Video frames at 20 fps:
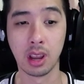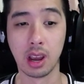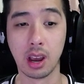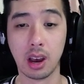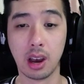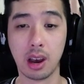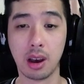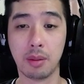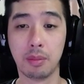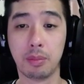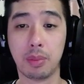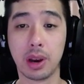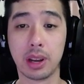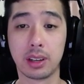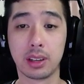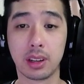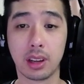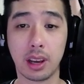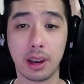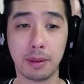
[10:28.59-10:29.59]
Um,
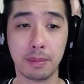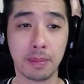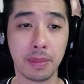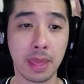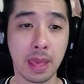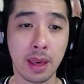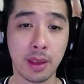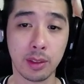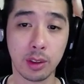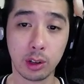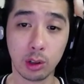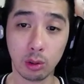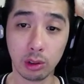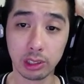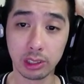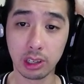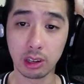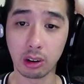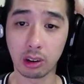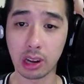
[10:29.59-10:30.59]
but um, the
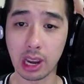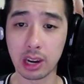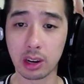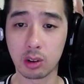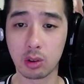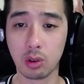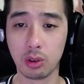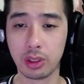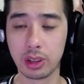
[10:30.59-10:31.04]
Duelist League are kind of cool.